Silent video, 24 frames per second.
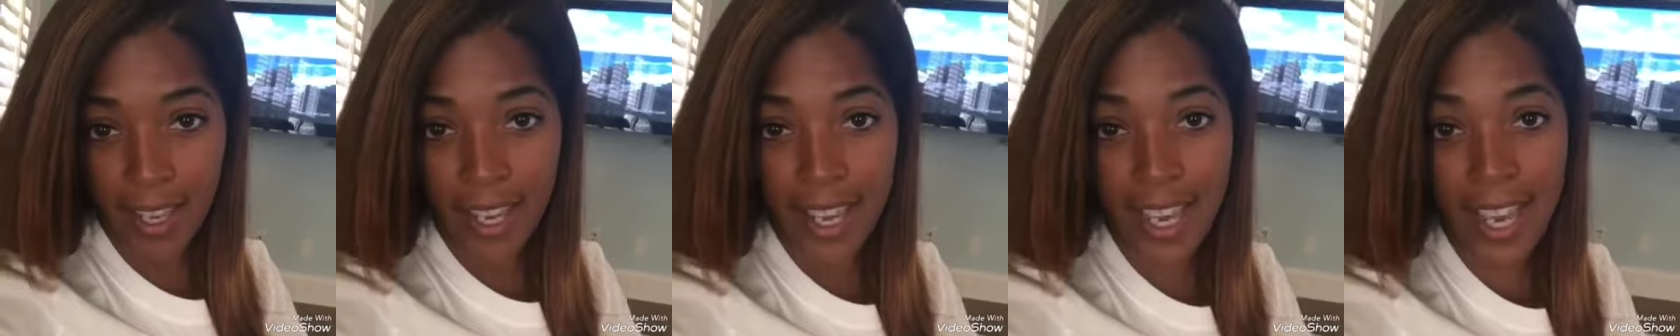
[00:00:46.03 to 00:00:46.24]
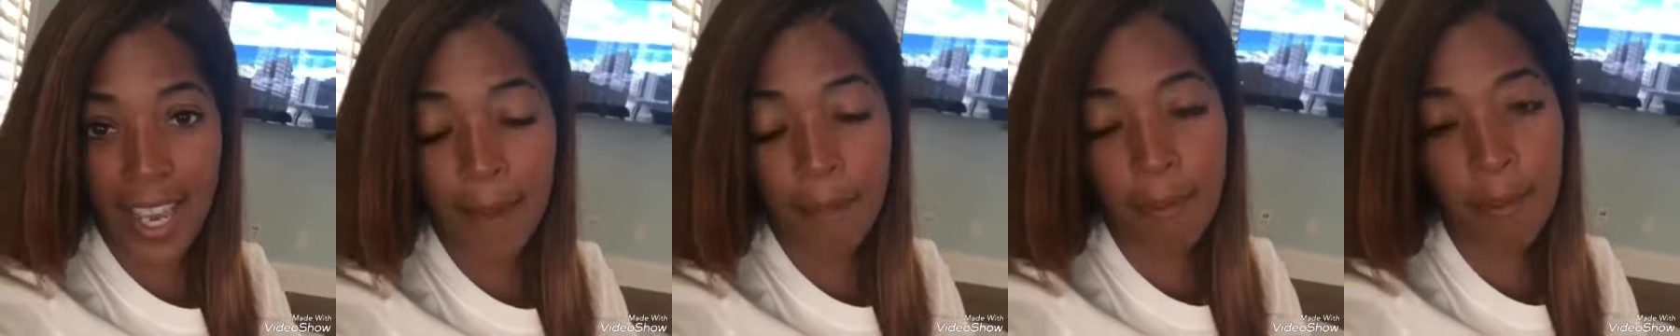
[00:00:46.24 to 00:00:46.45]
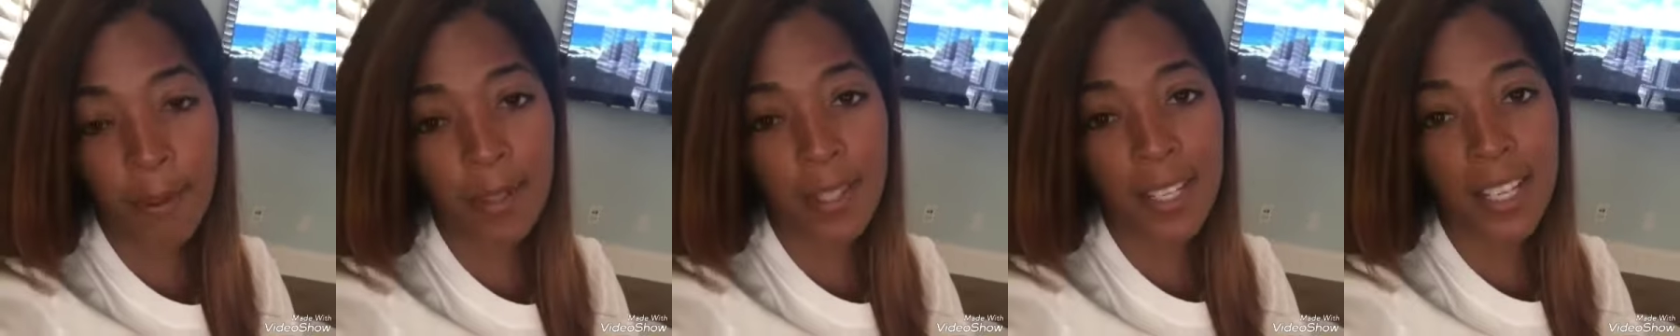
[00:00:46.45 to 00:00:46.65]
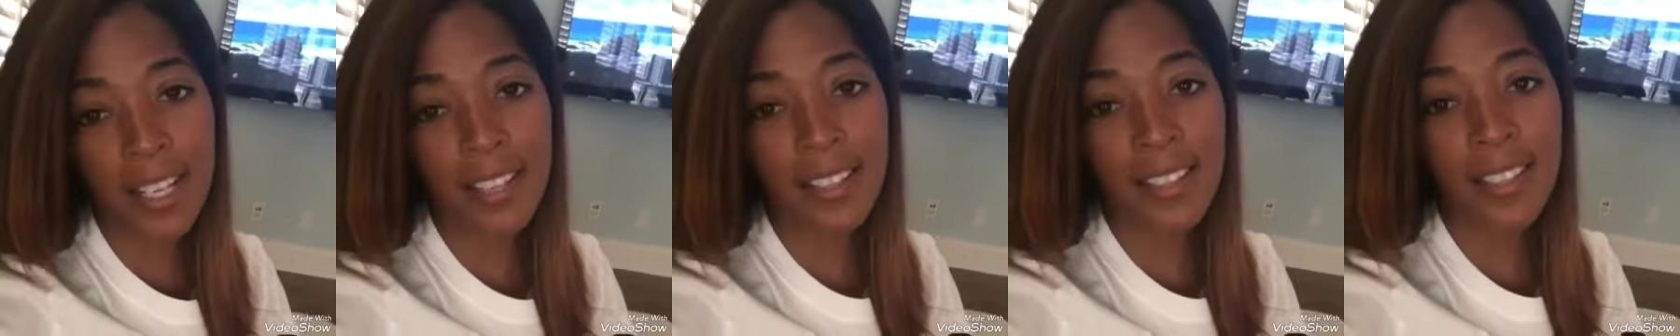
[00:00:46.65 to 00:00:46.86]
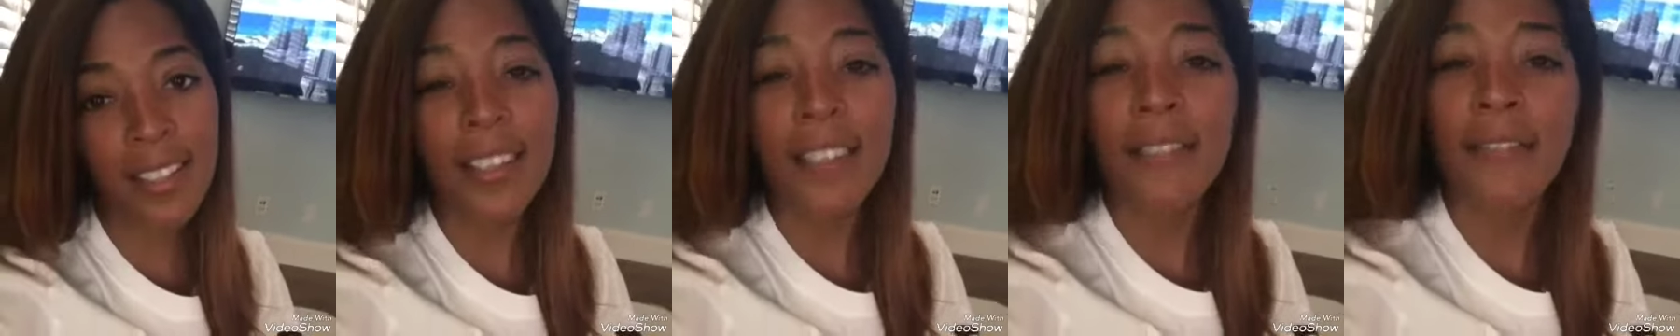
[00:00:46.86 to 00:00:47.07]
He
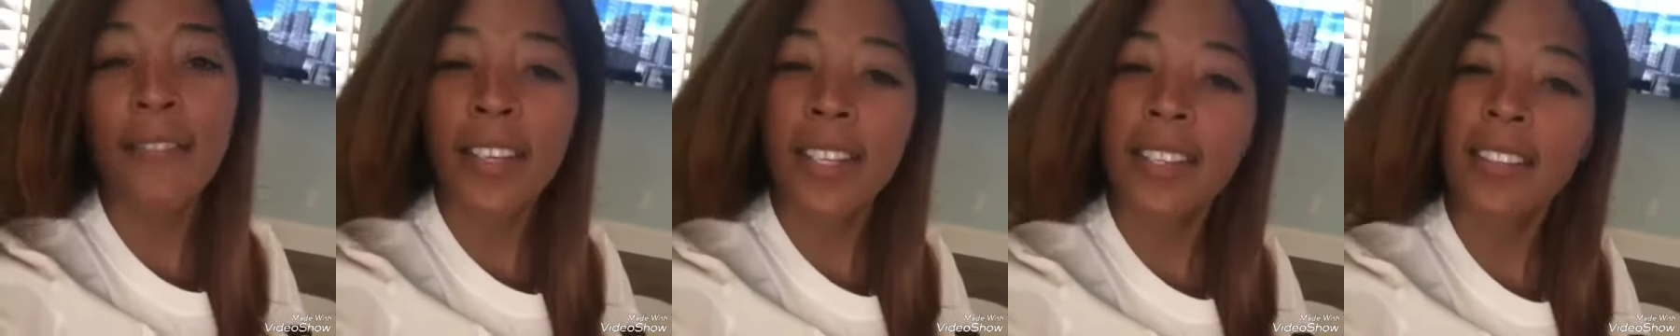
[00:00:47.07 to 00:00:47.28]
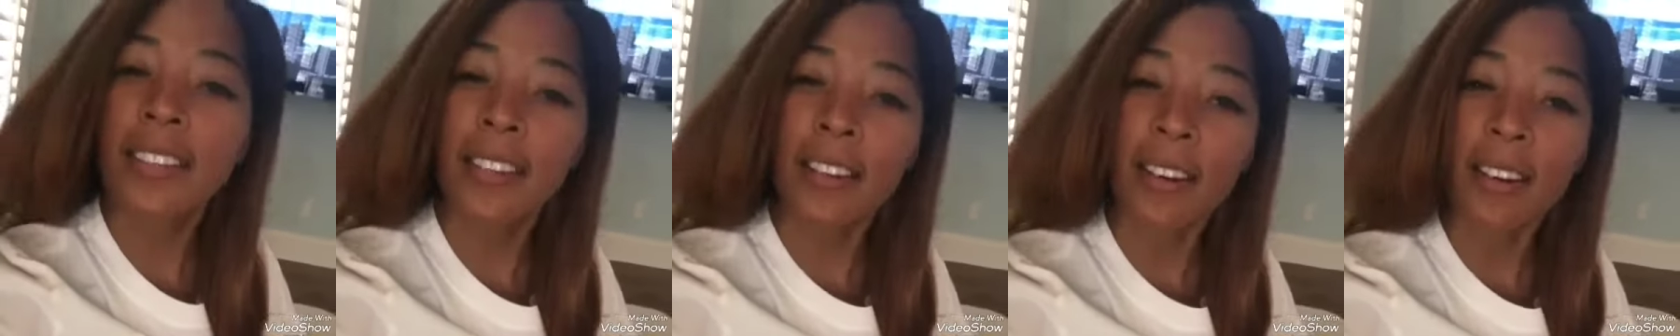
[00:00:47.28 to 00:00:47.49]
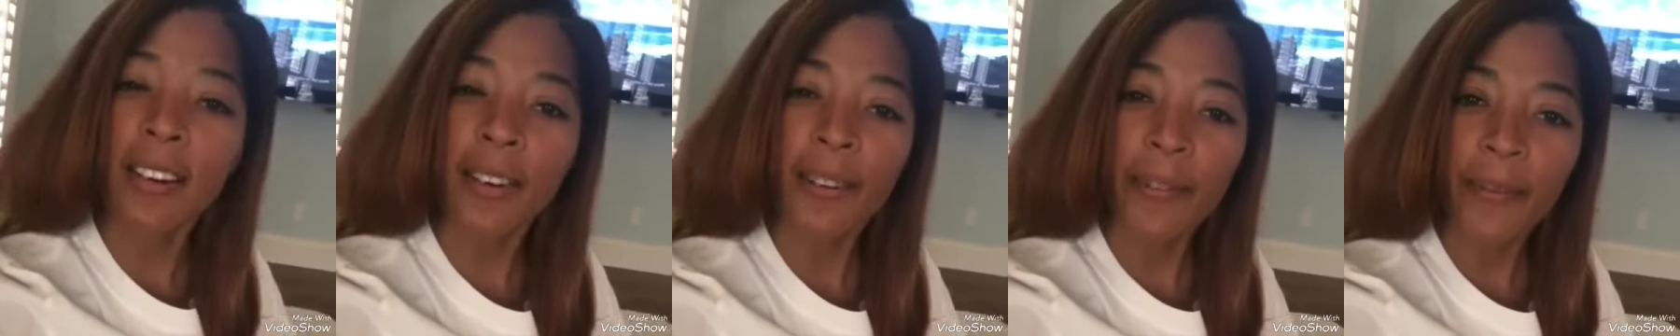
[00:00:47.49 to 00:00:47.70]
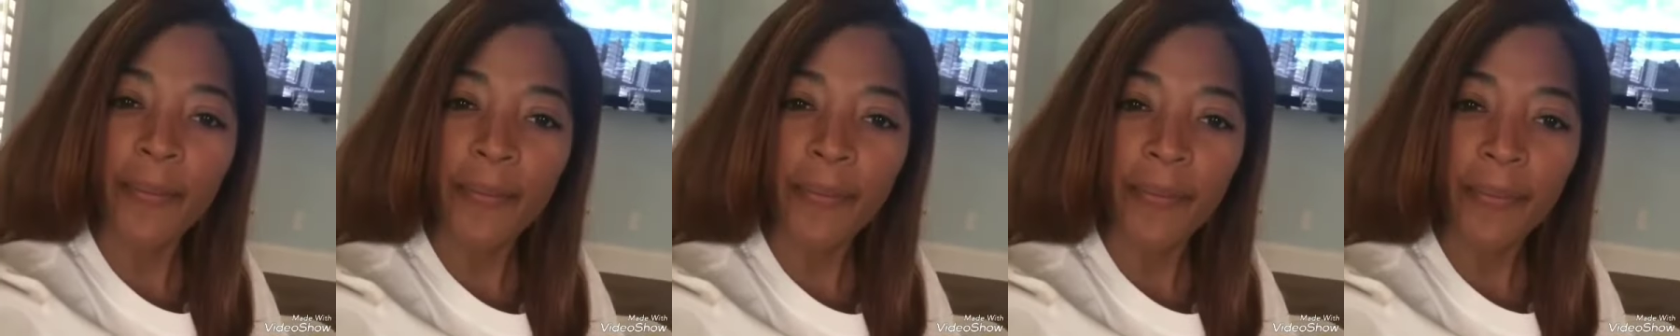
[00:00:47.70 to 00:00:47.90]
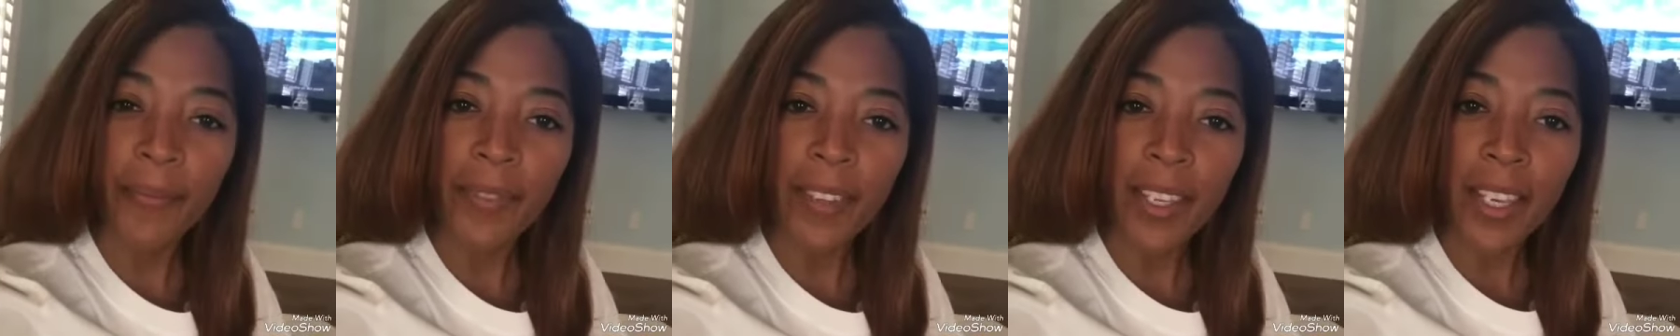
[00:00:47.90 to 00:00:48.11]
proceeds to convince her.
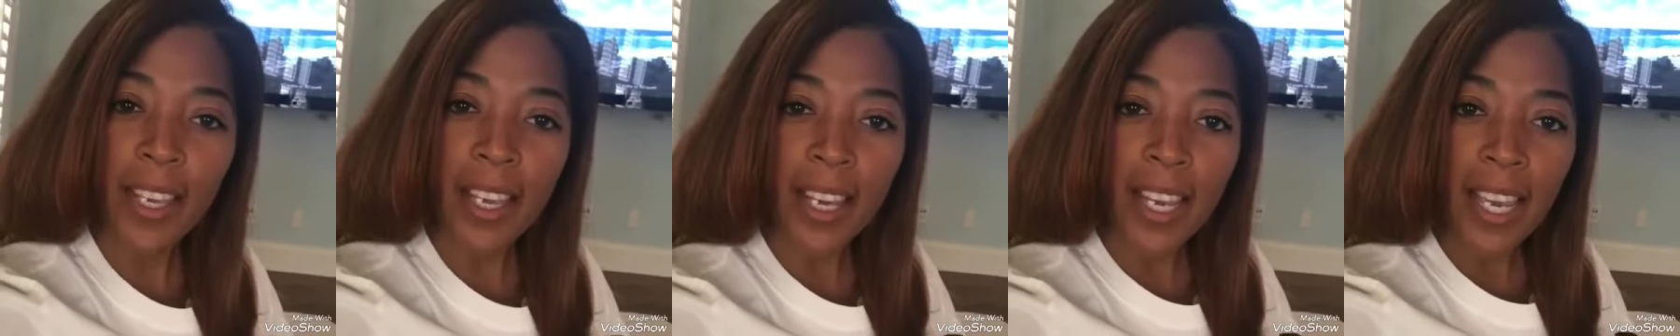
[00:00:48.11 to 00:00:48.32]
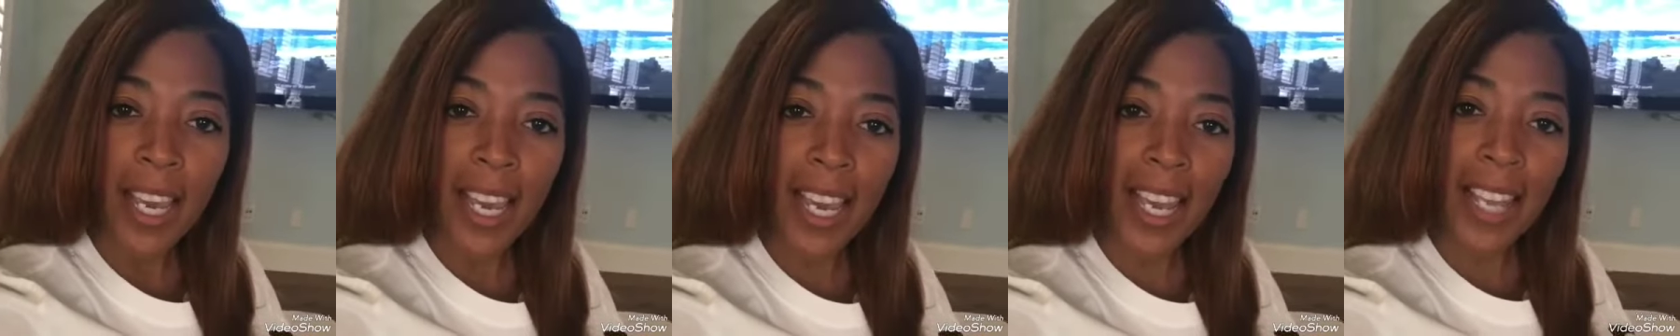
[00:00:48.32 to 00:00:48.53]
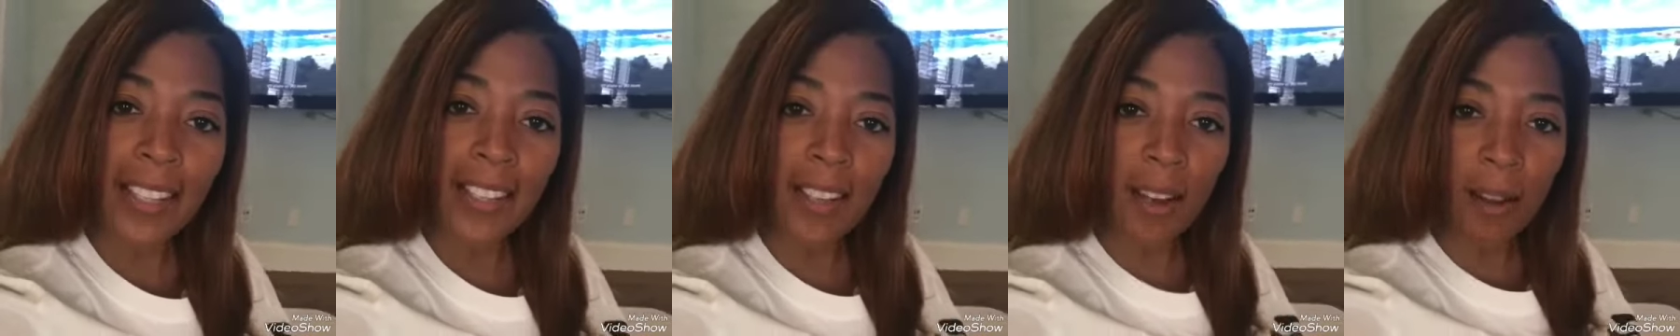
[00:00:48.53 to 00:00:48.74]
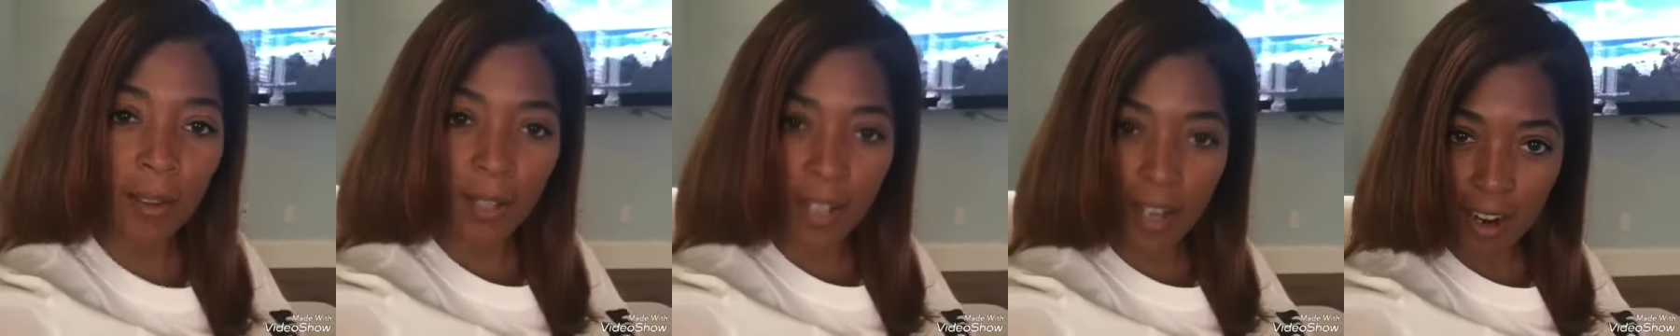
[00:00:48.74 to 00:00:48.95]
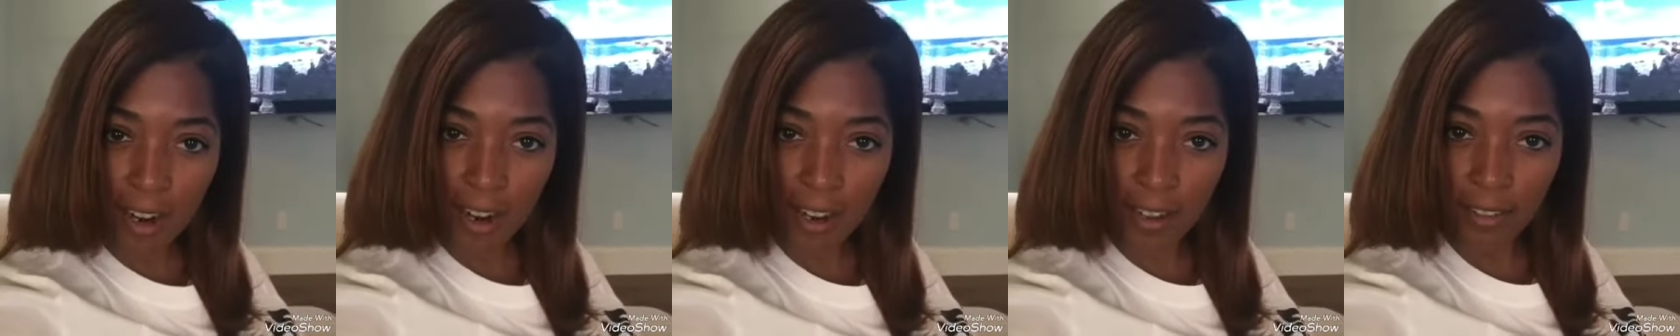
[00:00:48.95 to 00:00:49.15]
He
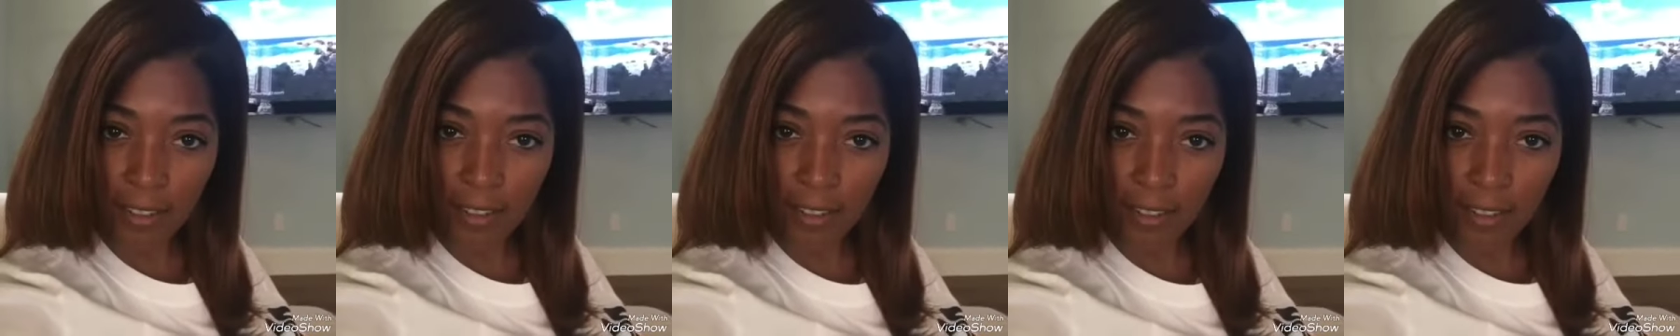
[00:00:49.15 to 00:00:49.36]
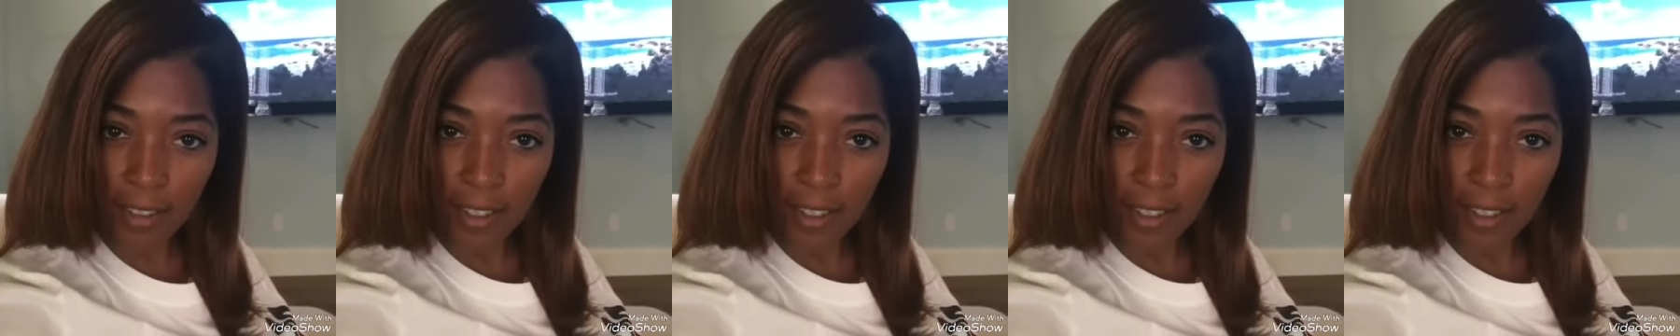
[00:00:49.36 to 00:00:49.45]
told her,